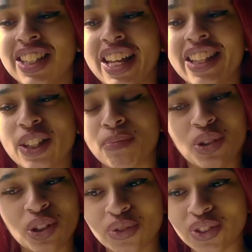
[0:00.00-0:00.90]
It's a
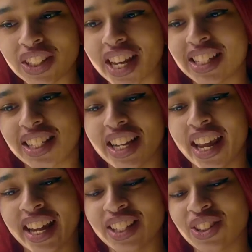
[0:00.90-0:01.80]
beautiful day
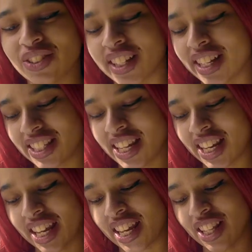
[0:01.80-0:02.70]
today, so let's
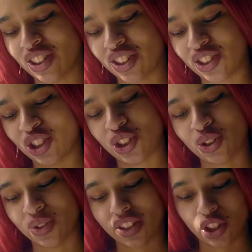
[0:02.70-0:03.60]
get
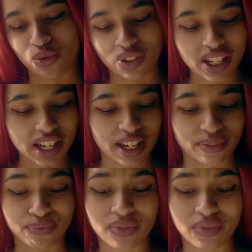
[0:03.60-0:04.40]
into the reading.